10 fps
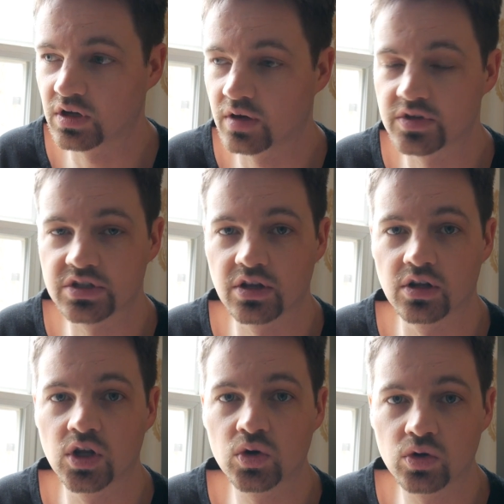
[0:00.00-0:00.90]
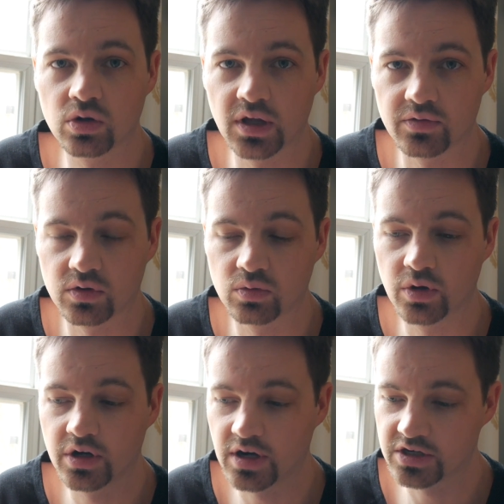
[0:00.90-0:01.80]
Obviously on the local level,
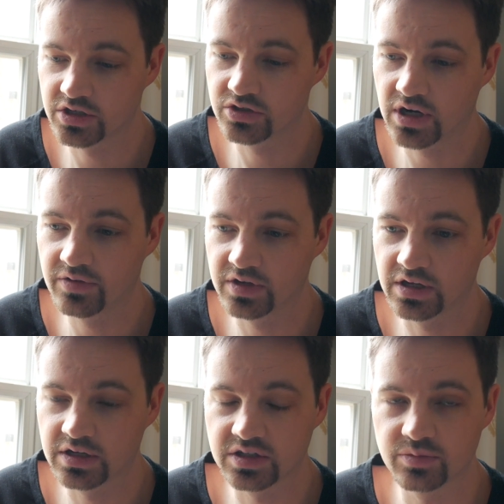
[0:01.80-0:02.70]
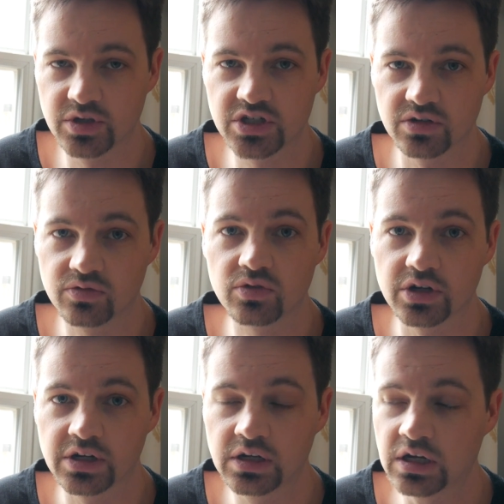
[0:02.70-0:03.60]
where you're actually driving it, it's
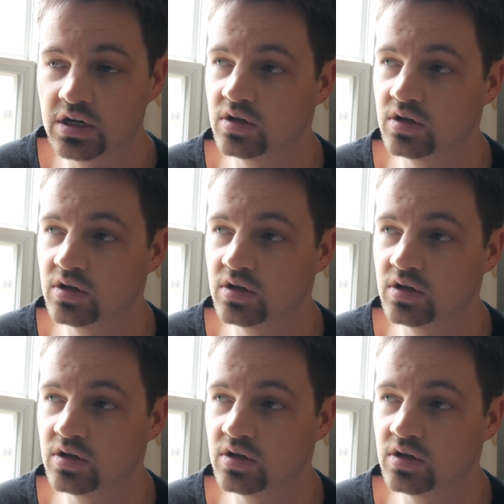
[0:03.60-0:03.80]
emission-free.